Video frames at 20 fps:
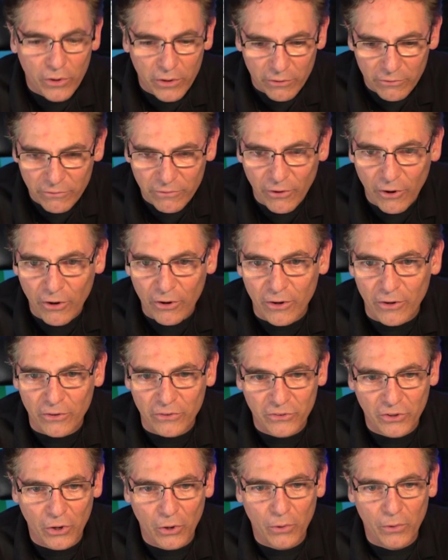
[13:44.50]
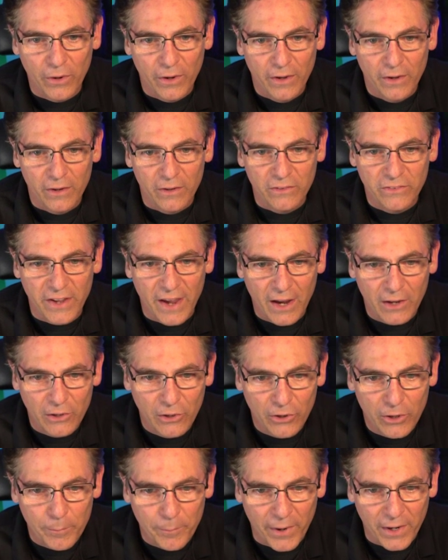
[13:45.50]
converter. So
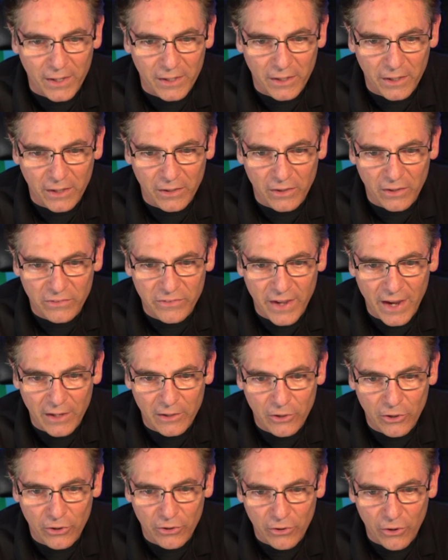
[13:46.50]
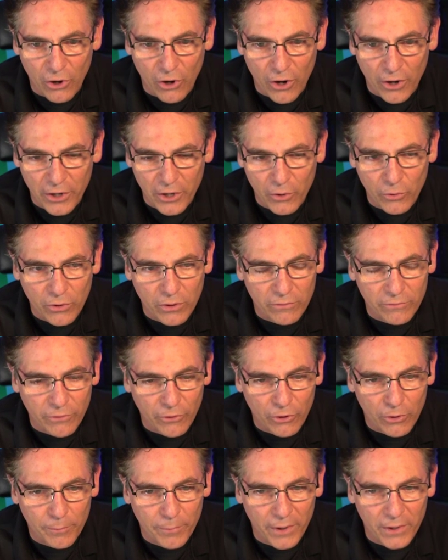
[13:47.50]
download it by clicking the download audio
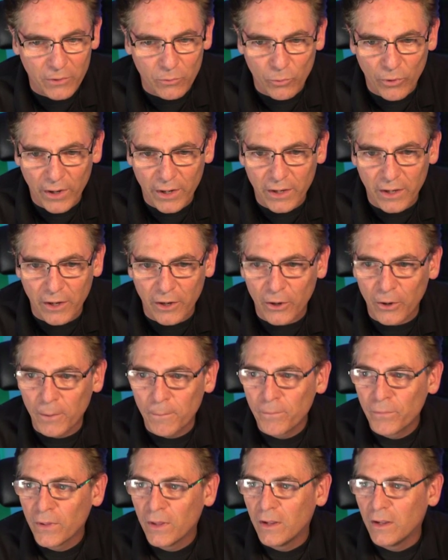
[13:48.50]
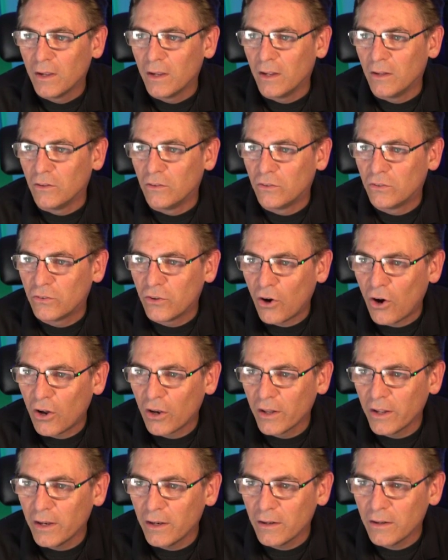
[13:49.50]
converter button right here.
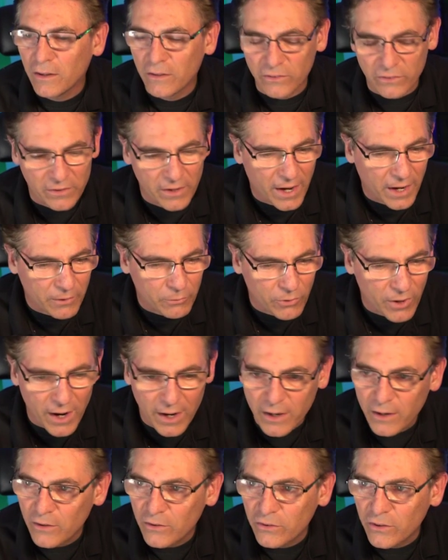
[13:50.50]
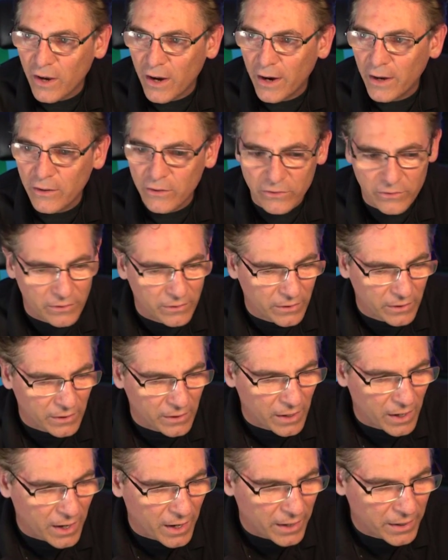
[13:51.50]
Install it. It's not rocket science.
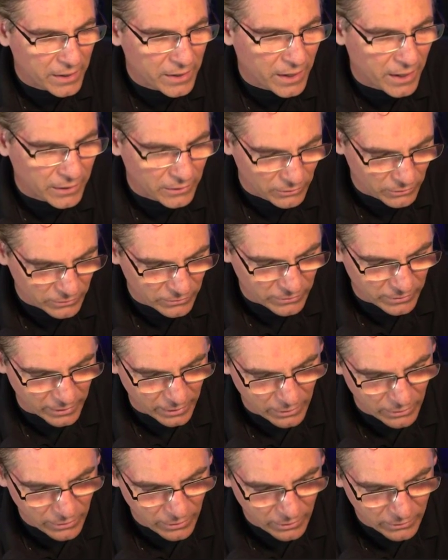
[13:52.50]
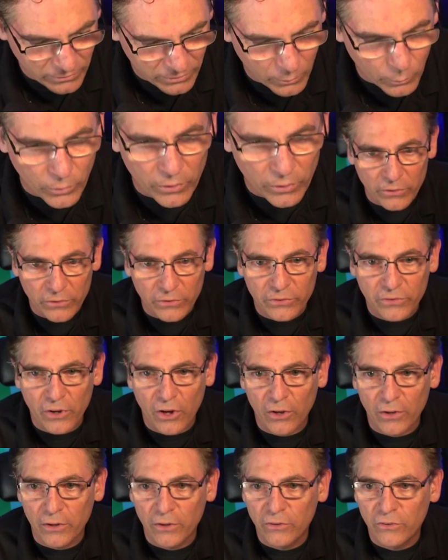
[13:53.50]
The icon looks like this. It
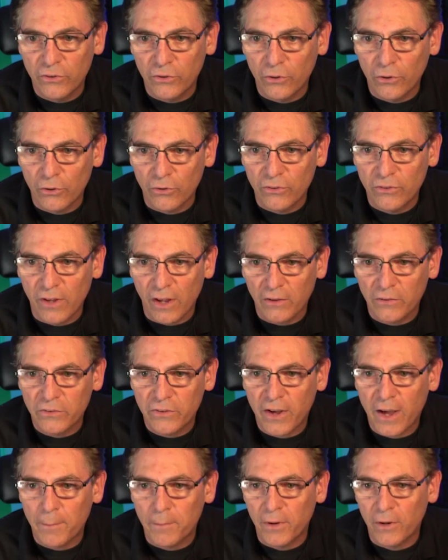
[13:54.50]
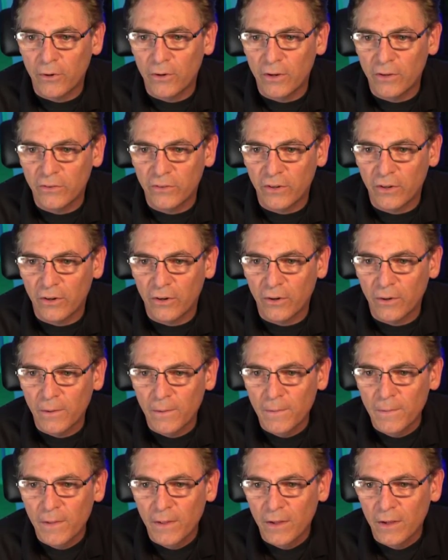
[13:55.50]
install into your desktop. Here it is here.
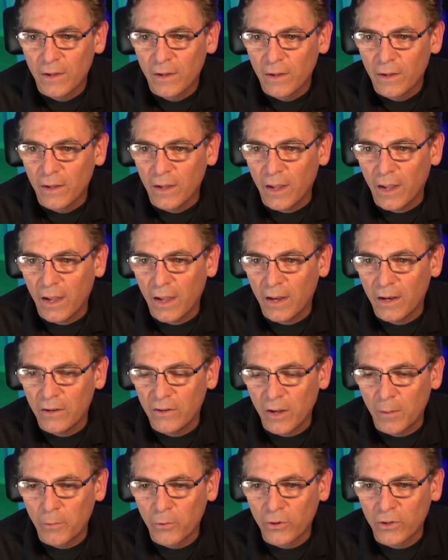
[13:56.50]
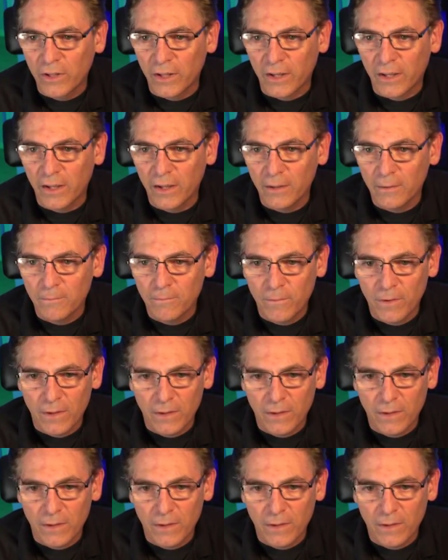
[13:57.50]
And double click it.